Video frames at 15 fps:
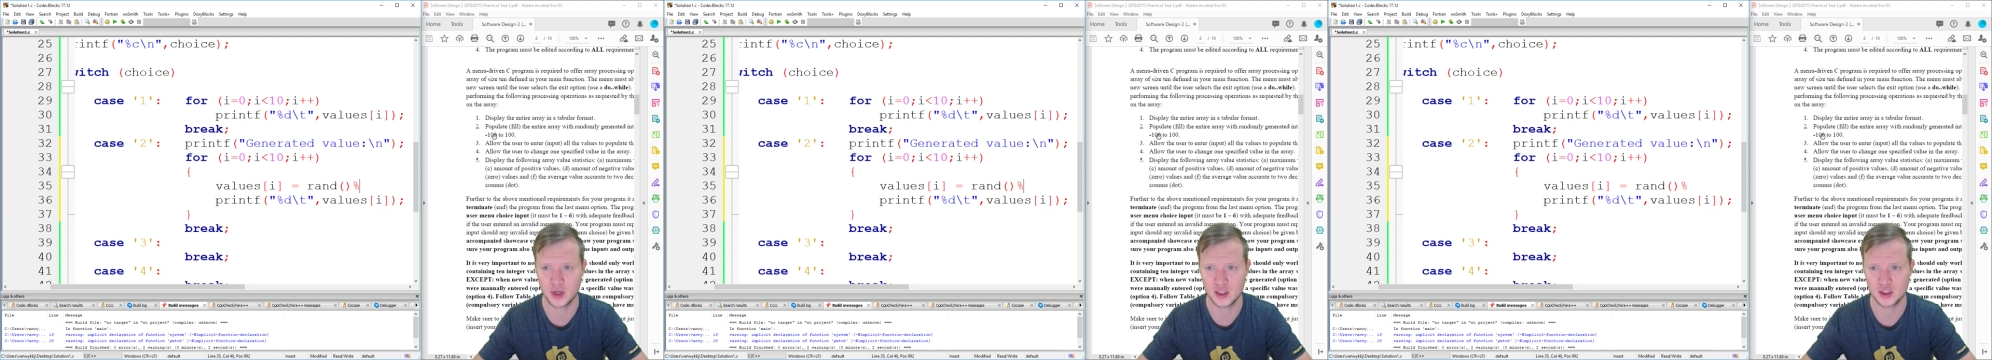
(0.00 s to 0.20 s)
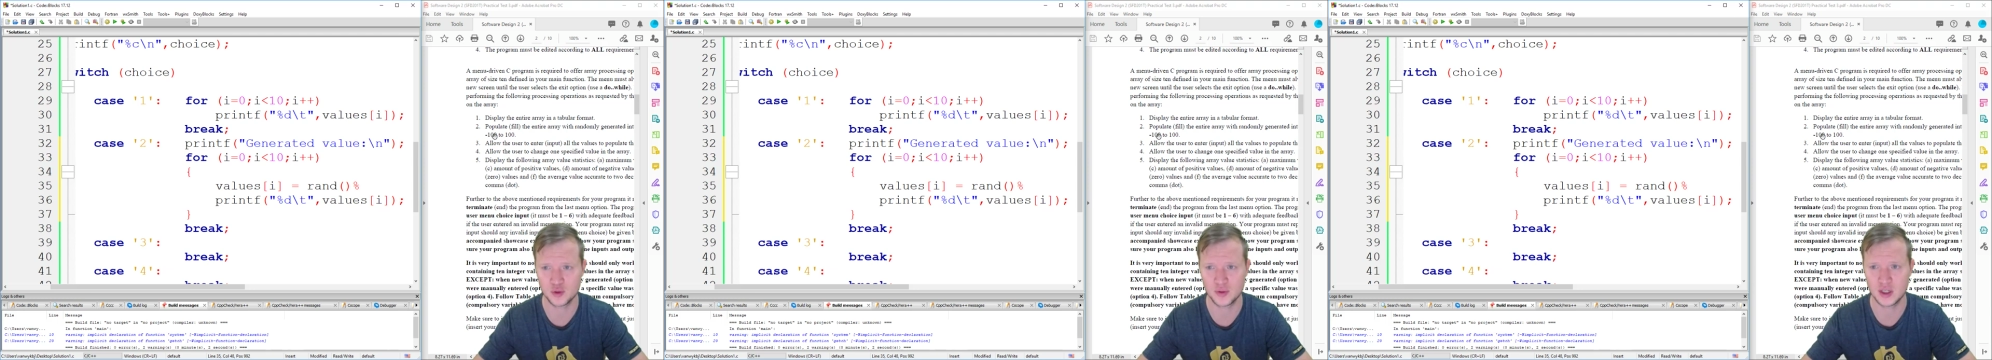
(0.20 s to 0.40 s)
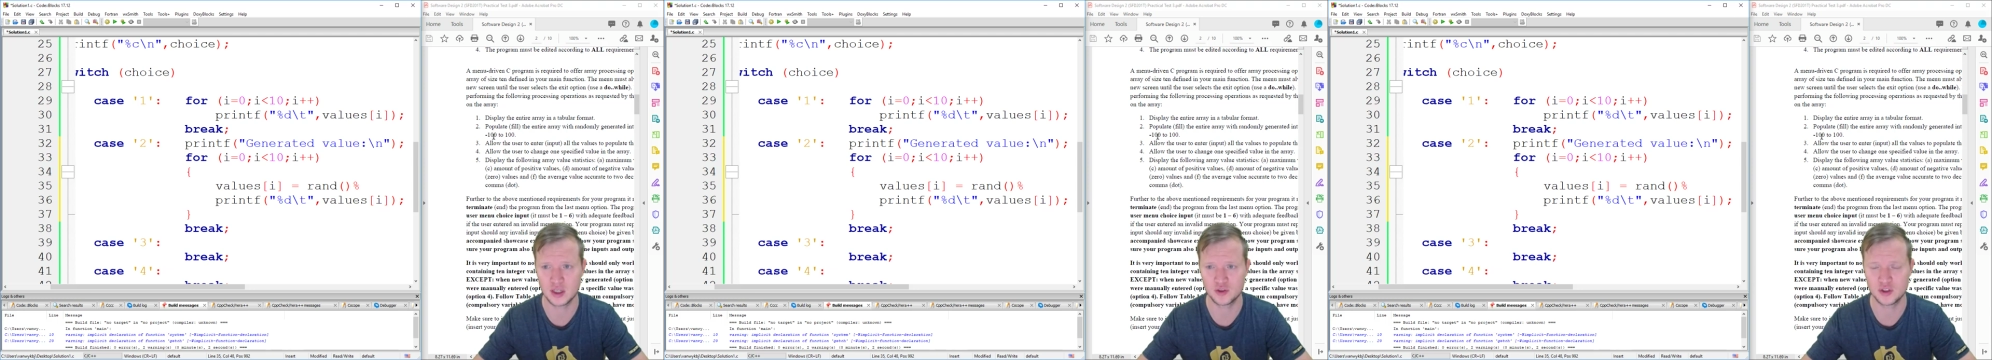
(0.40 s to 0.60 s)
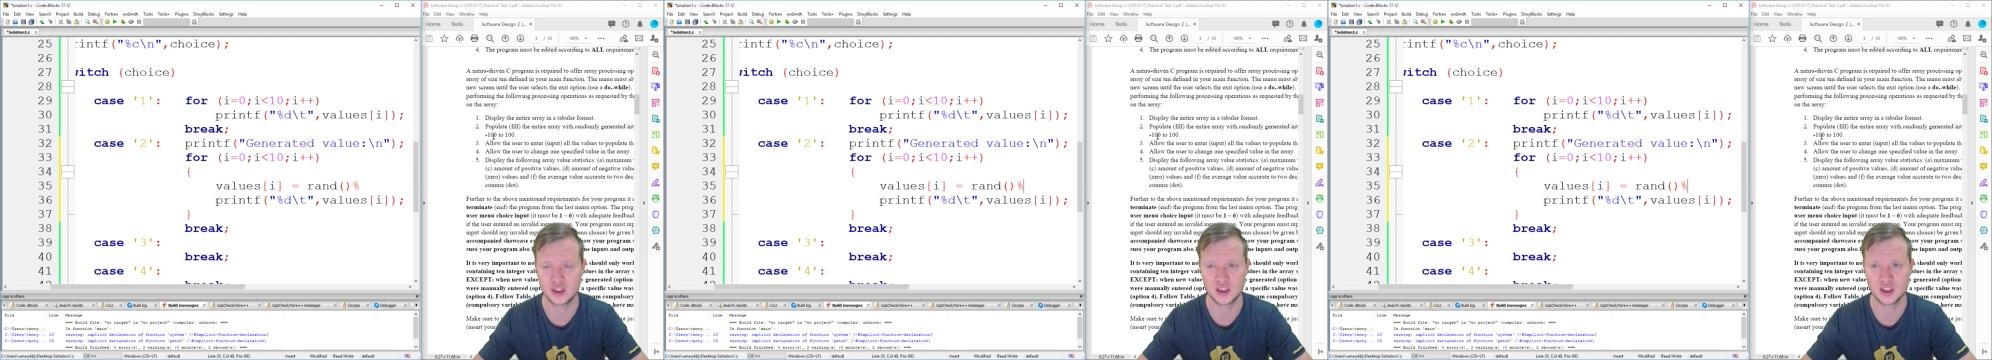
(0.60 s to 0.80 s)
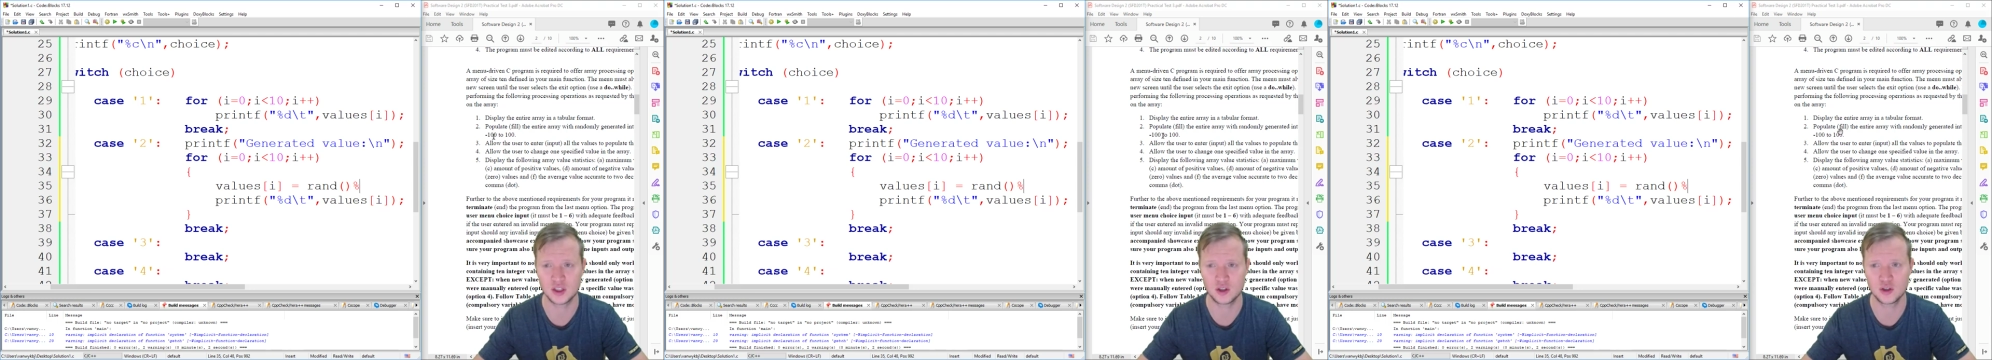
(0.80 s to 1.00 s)
minus 100
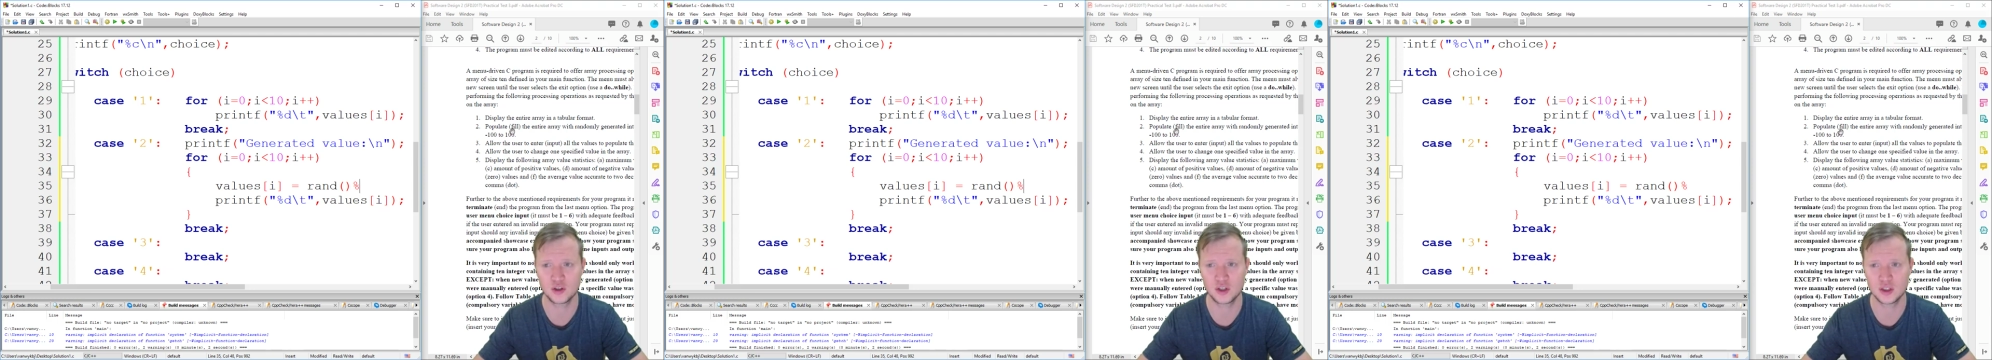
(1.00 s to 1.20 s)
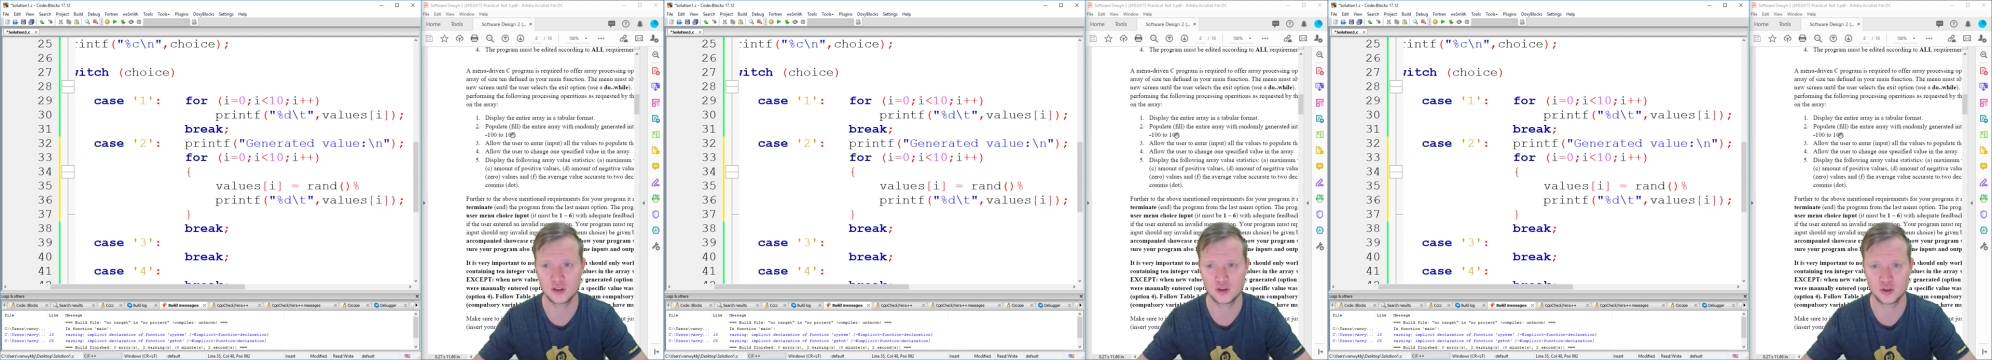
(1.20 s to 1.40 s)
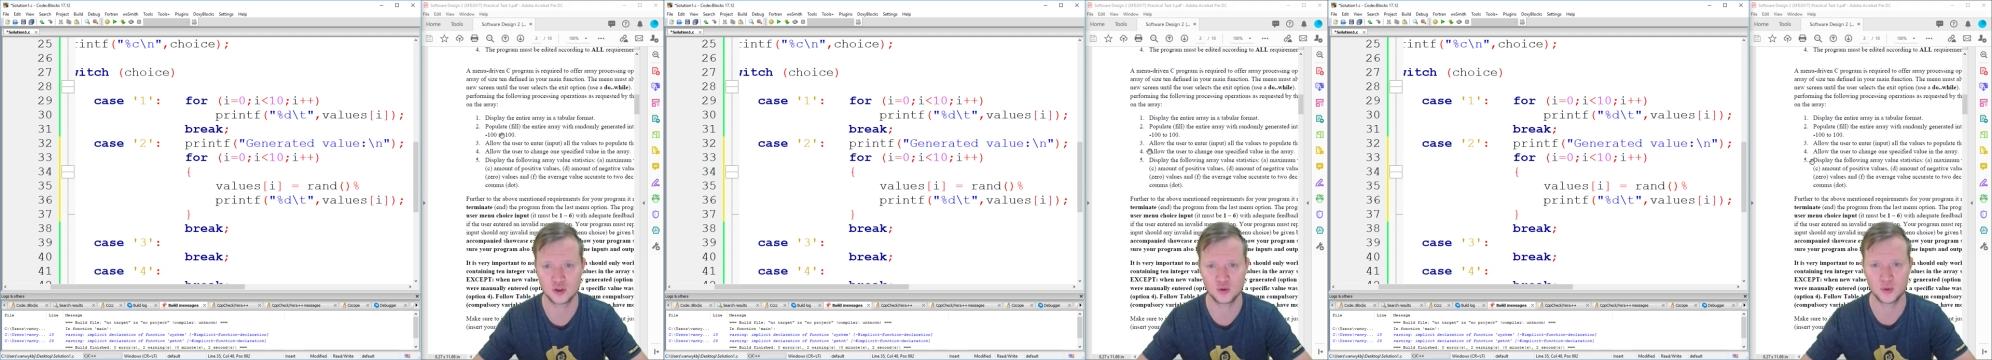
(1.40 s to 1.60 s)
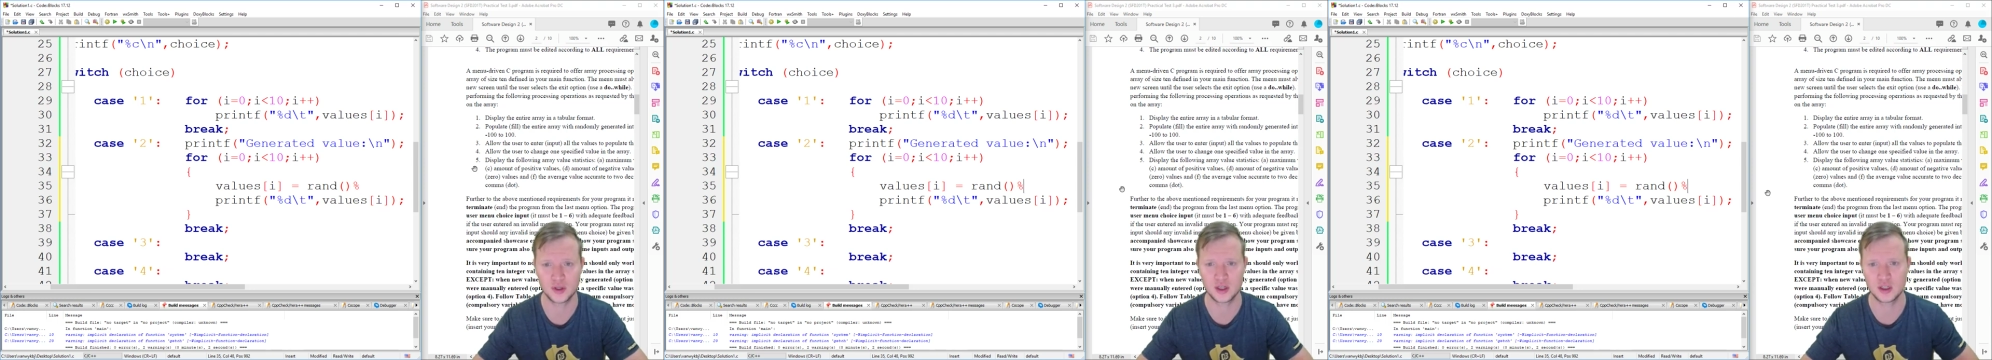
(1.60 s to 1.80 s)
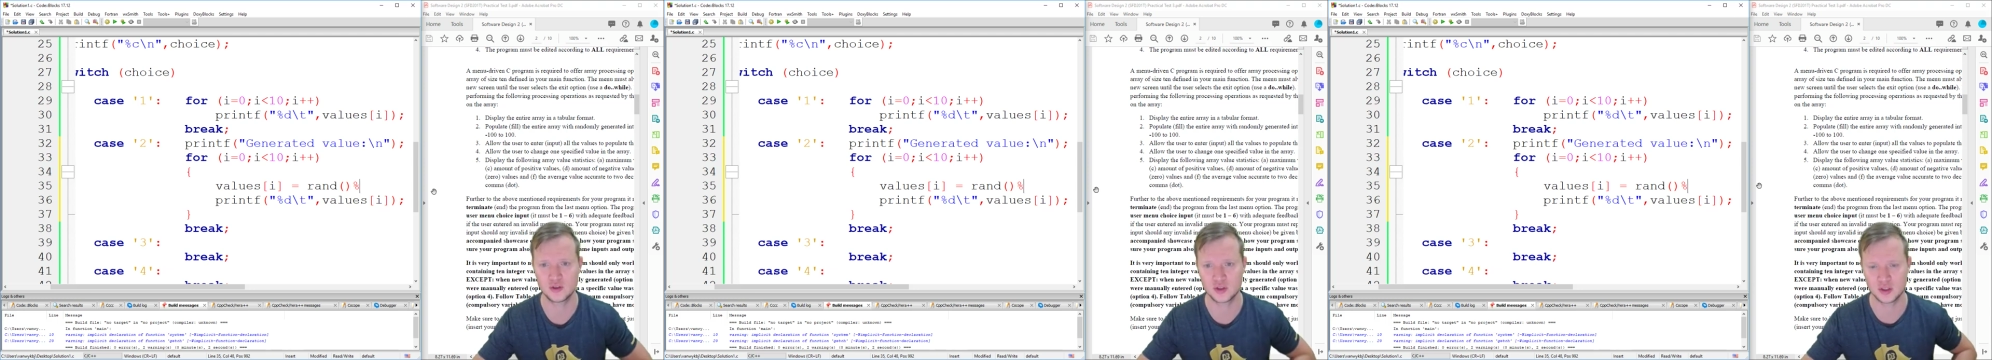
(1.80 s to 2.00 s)
is included to
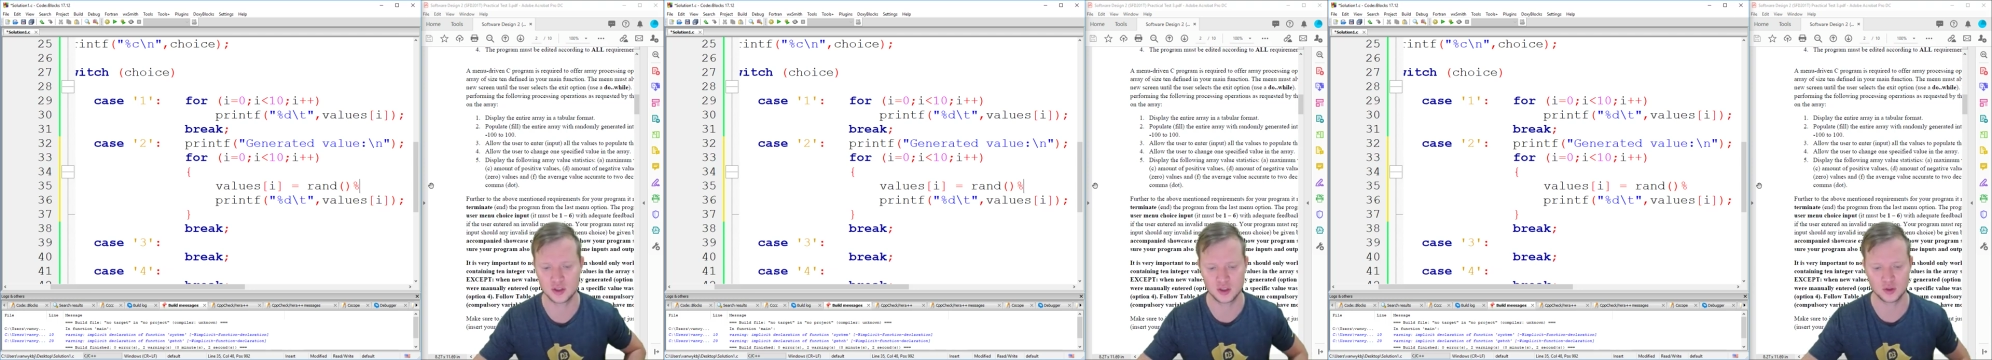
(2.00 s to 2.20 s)
100.